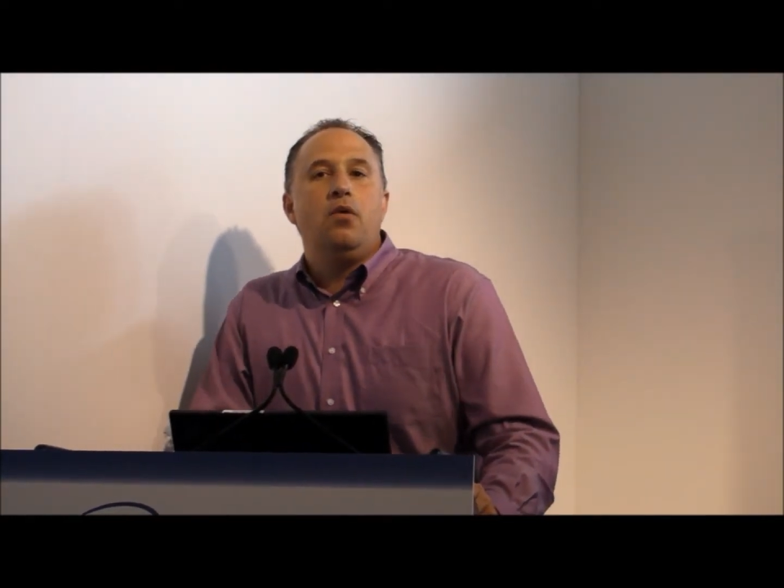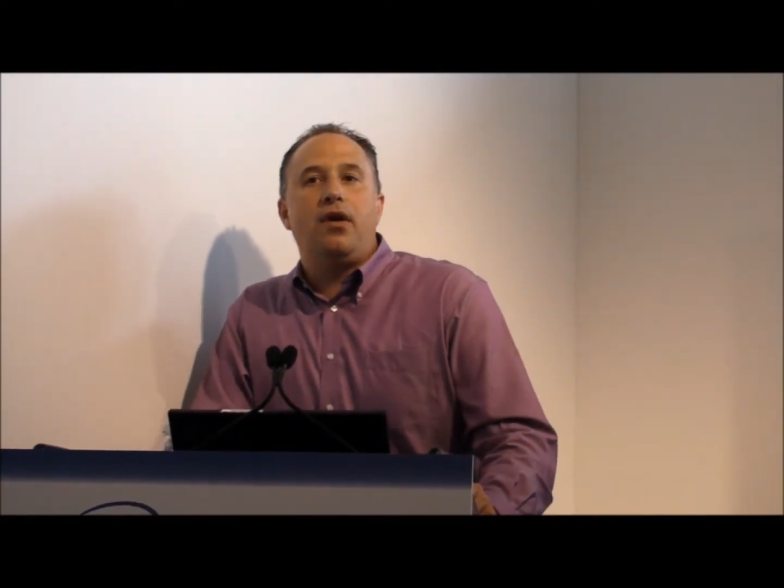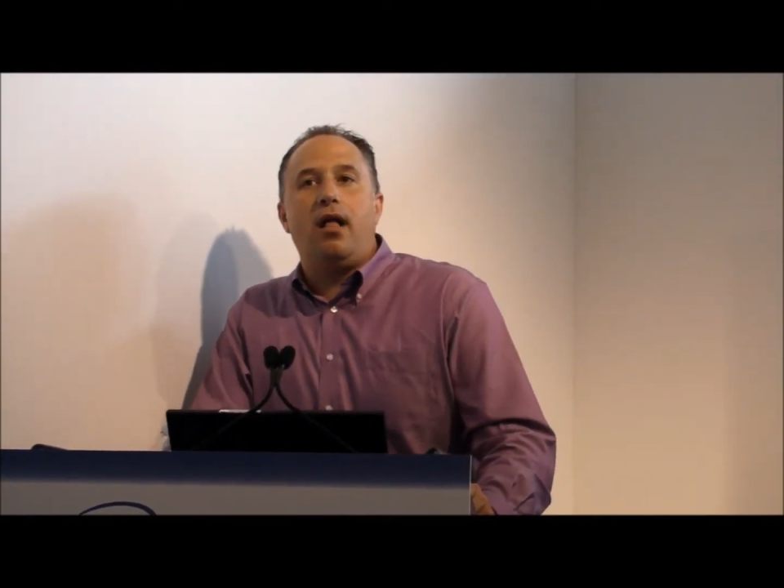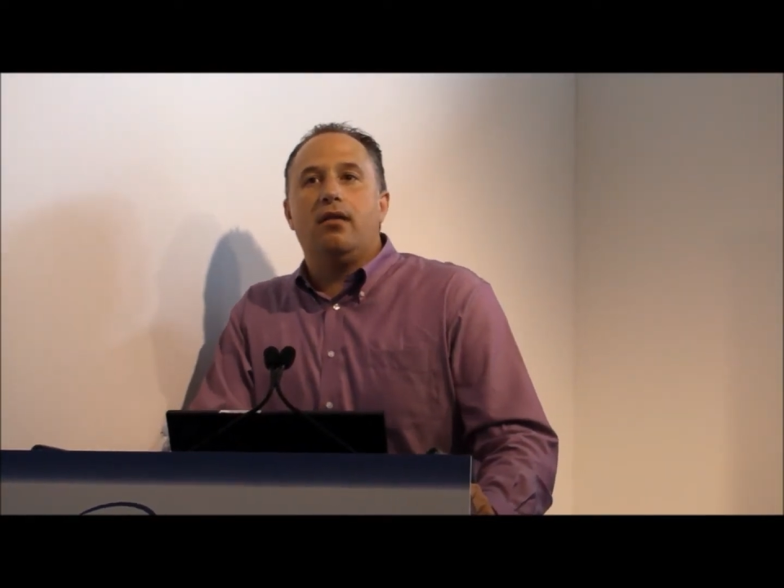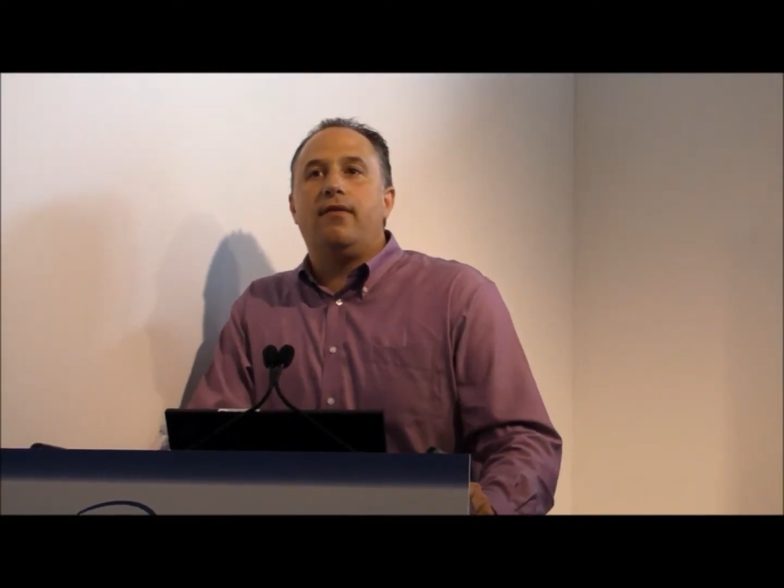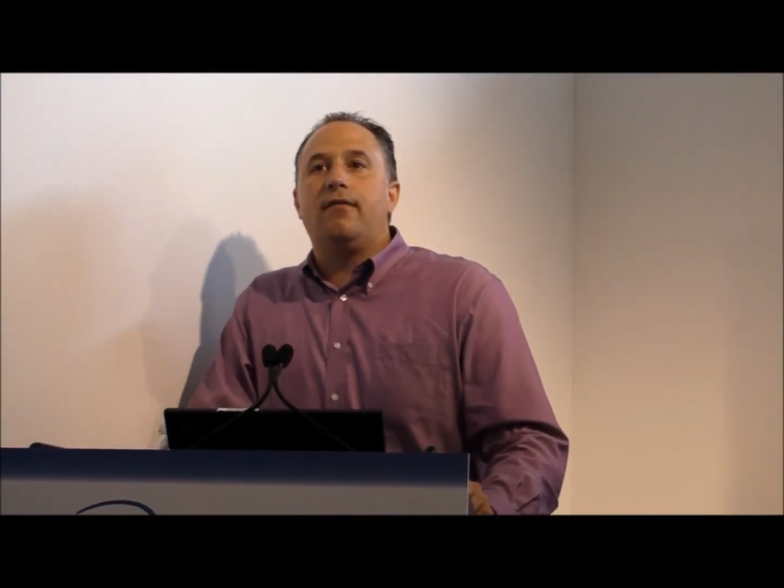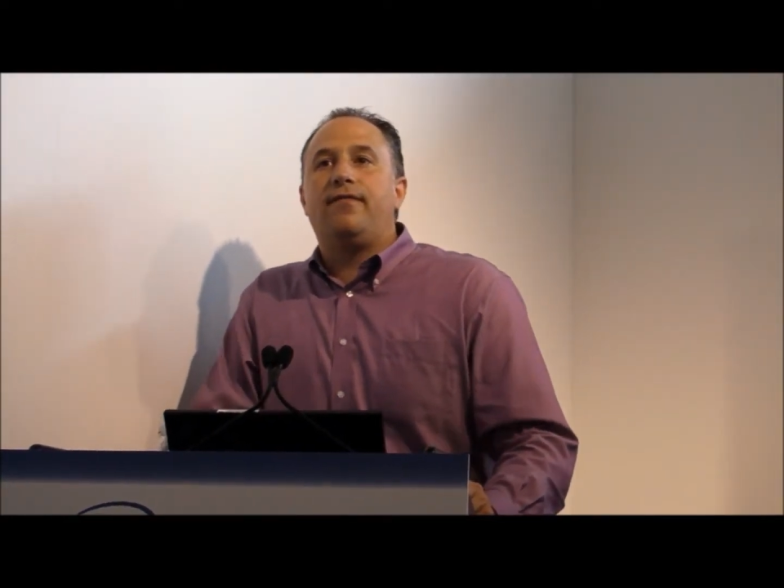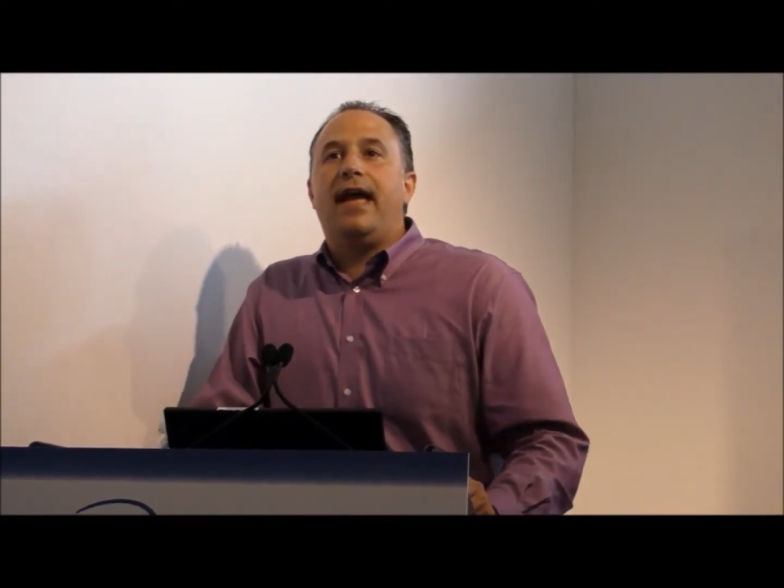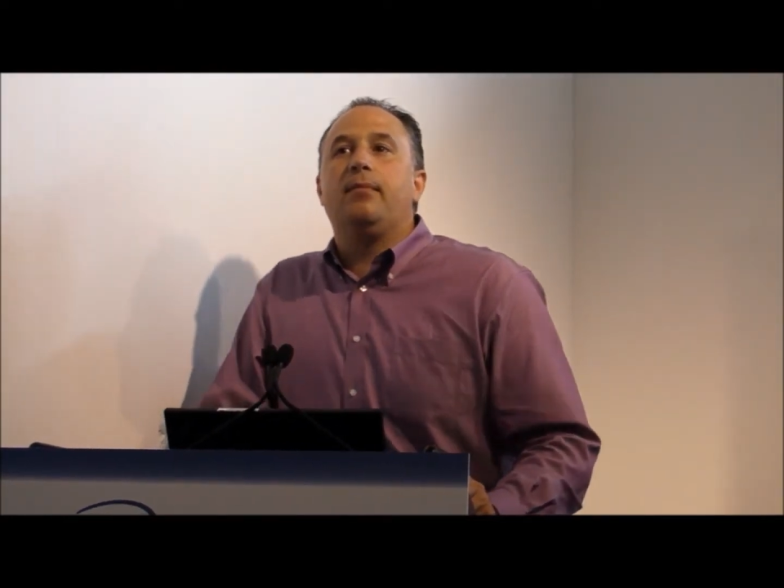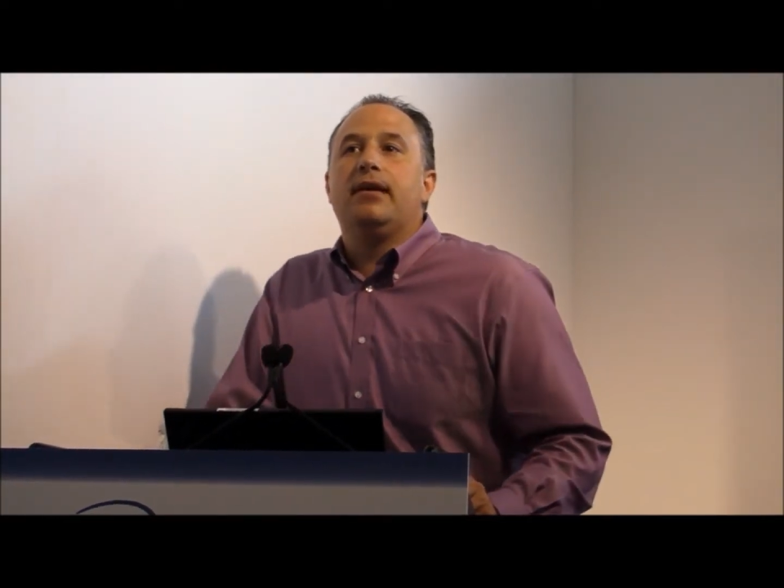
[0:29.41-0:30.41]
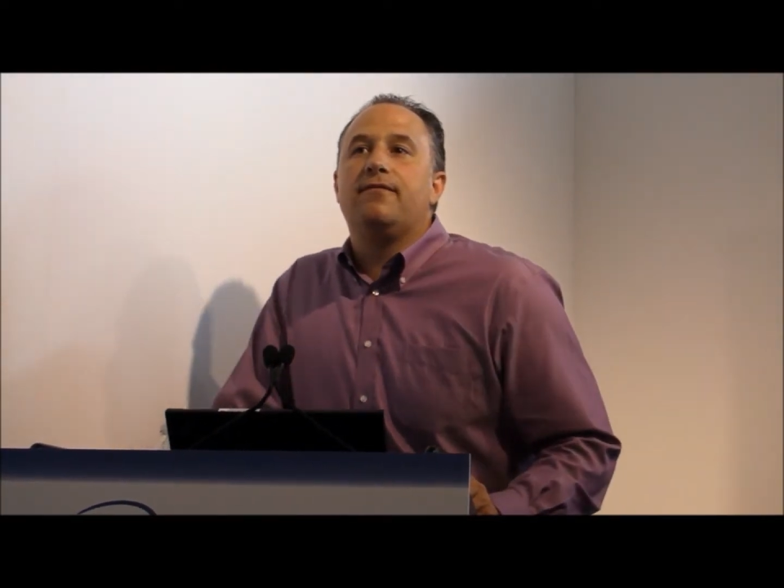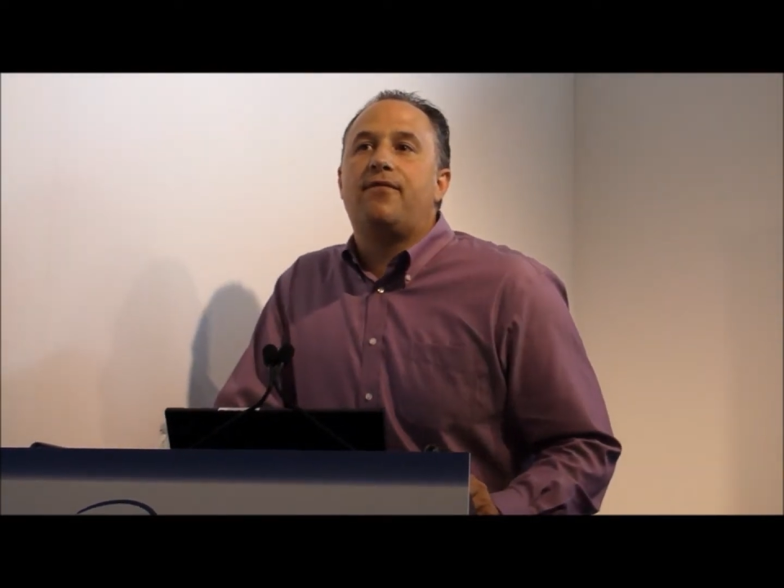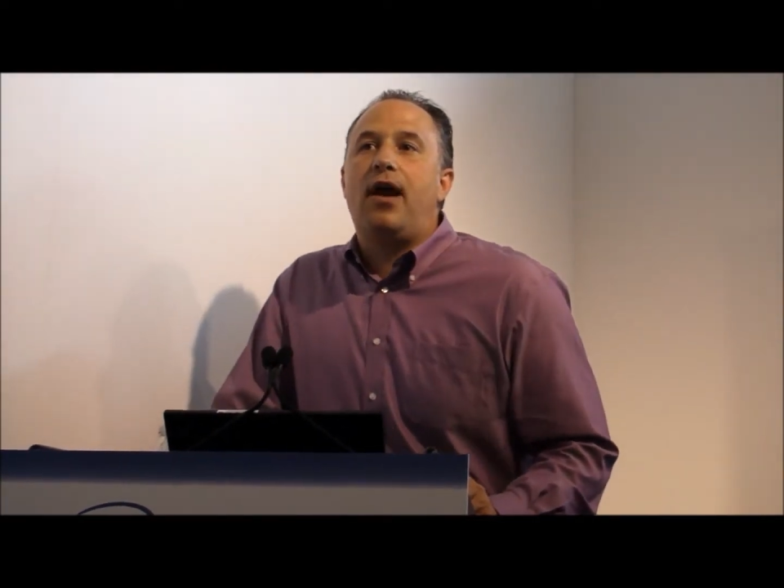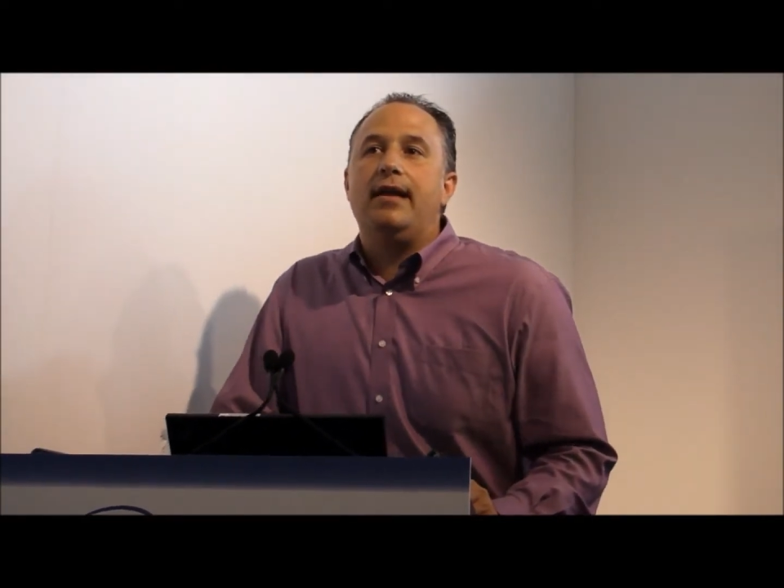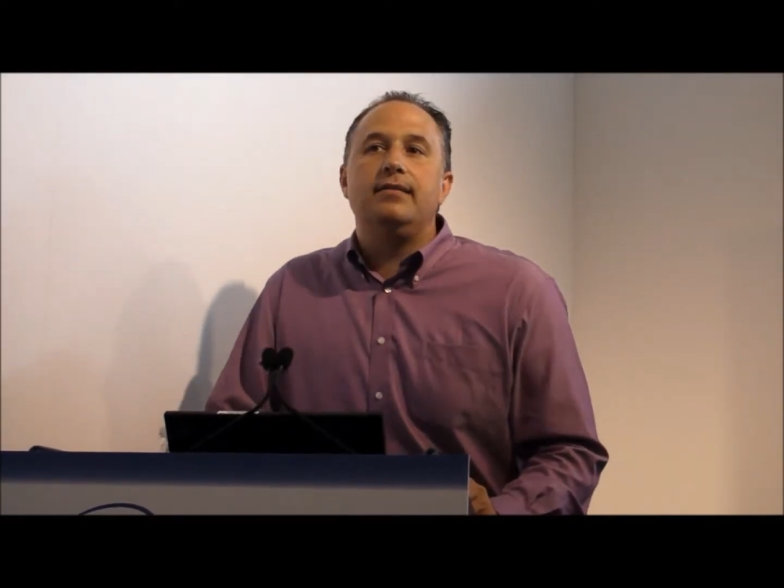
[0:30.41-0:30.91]
with all of our family and
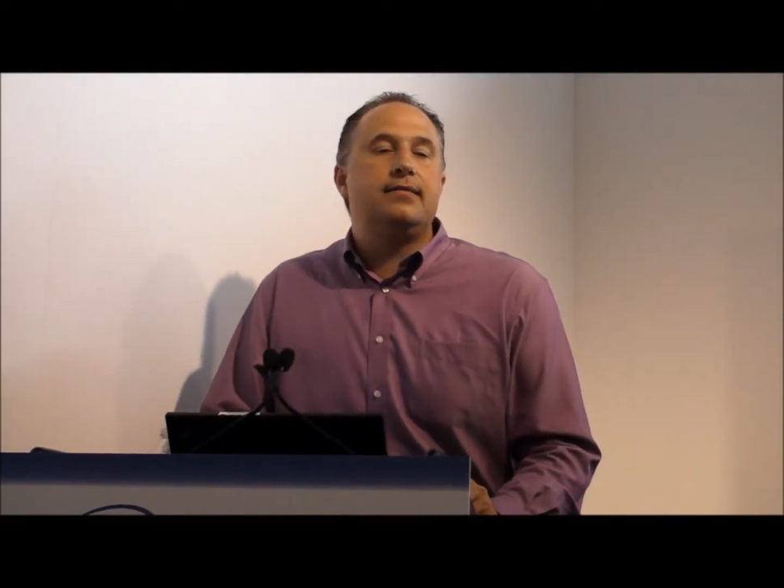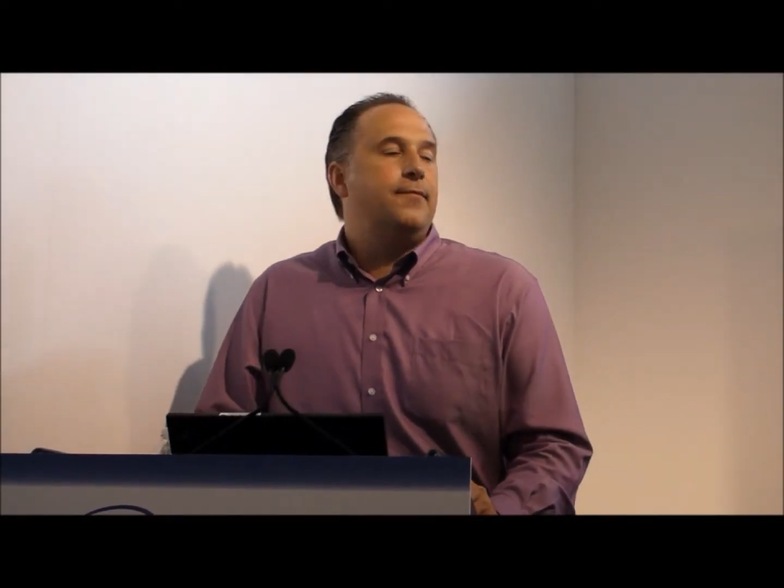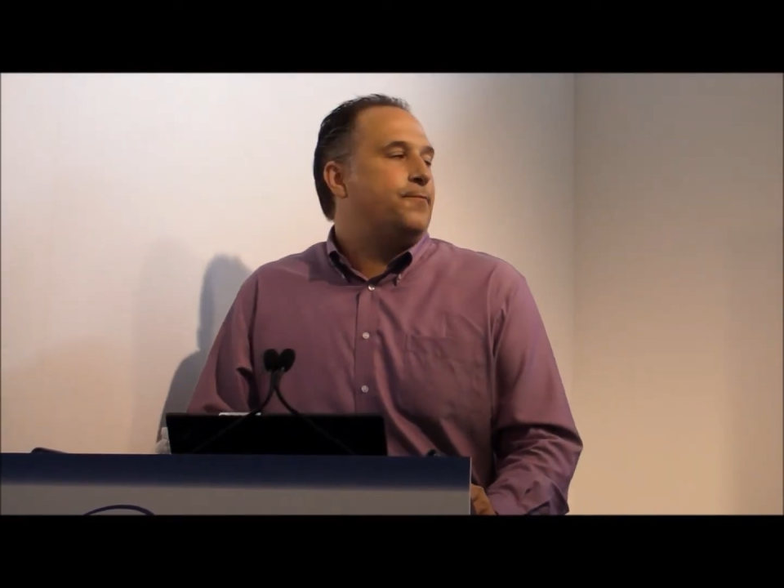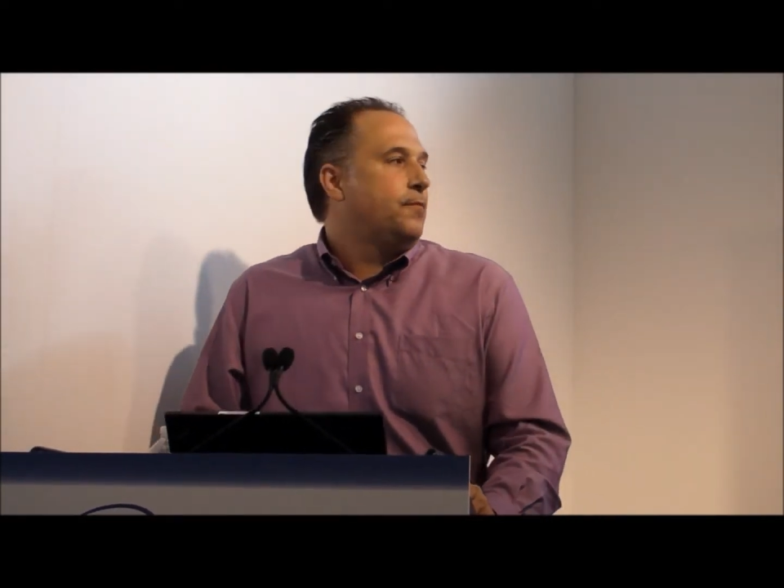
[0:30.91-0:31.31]
friends.